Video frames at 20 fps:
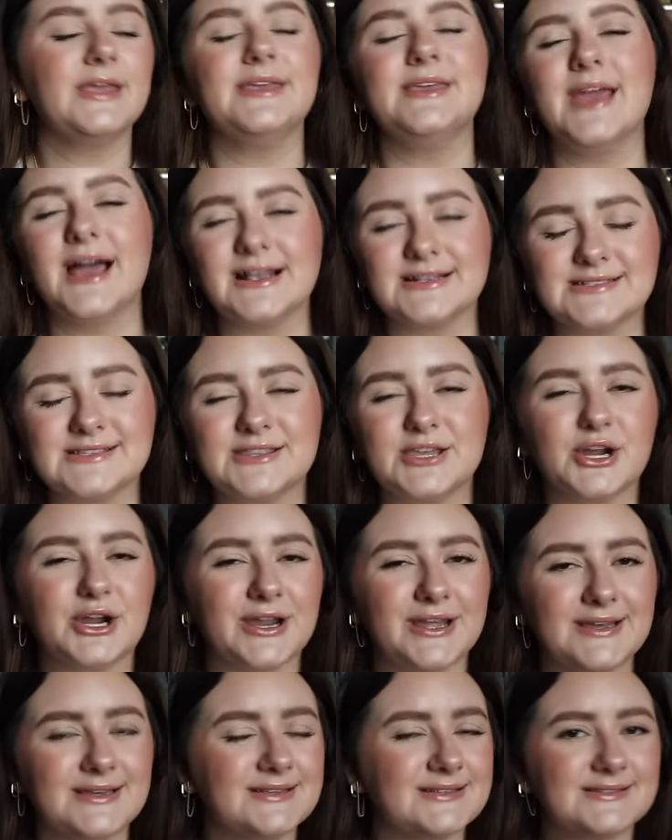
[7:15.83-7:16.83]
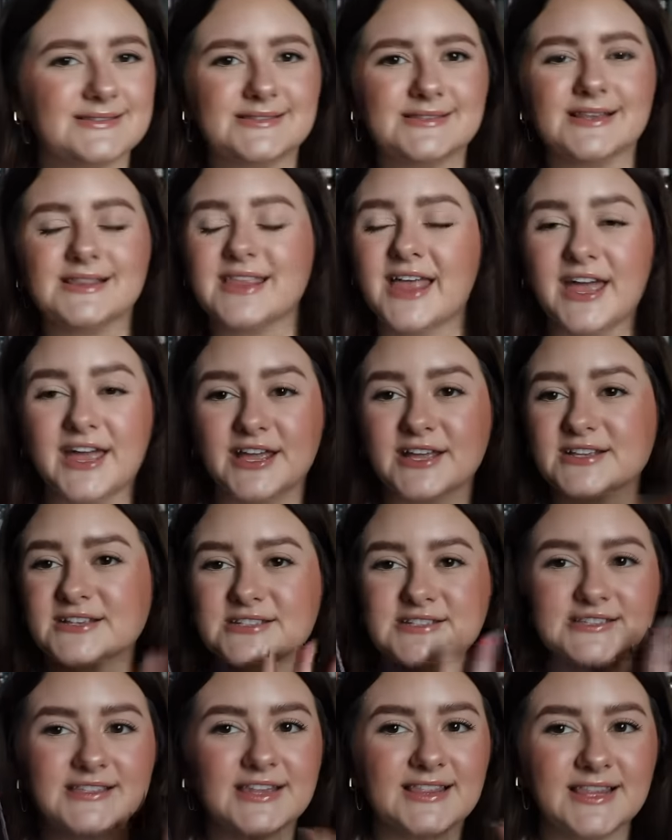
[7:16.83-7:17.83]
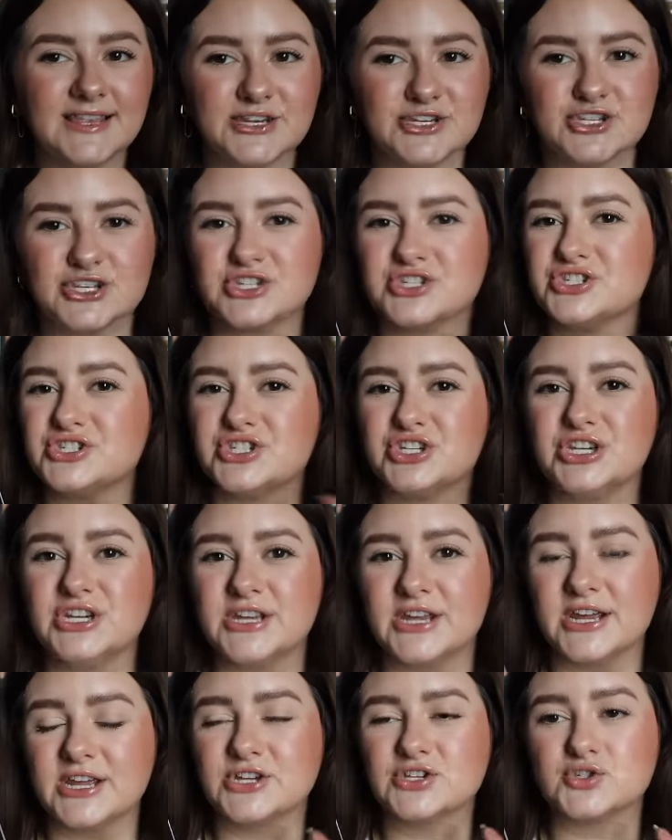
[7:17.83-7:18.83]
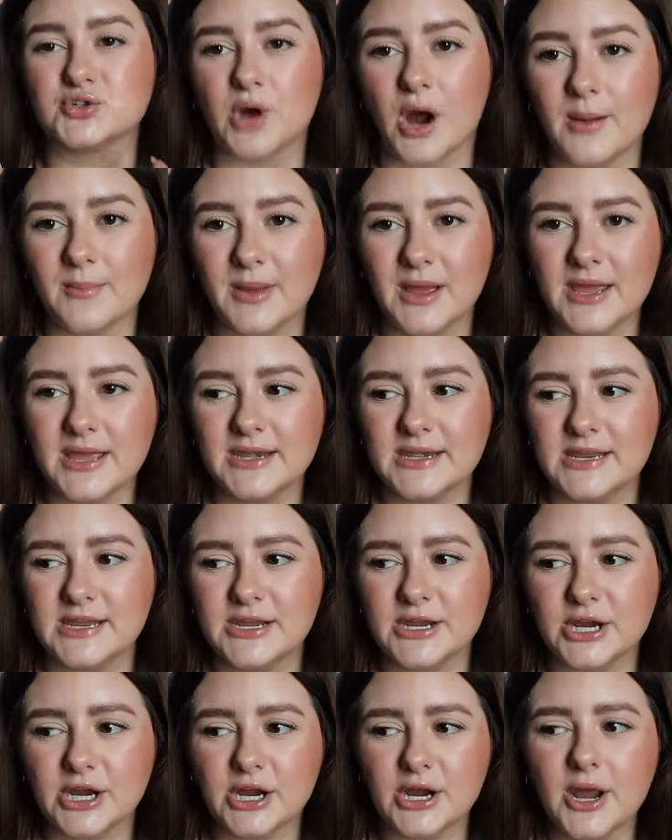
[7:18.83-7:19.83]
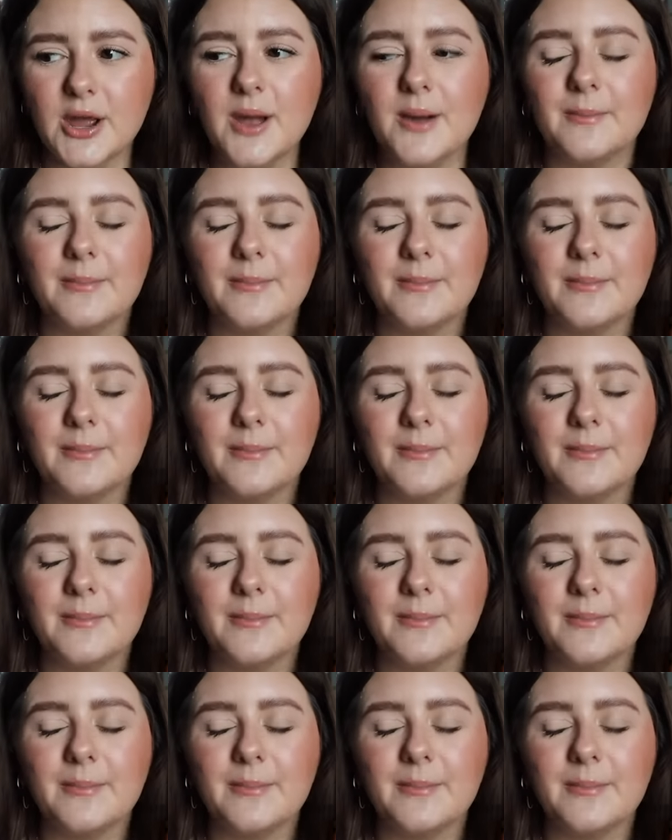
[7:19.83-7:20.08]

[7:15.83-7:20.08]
Yes, there is like salacious cheating drama in here,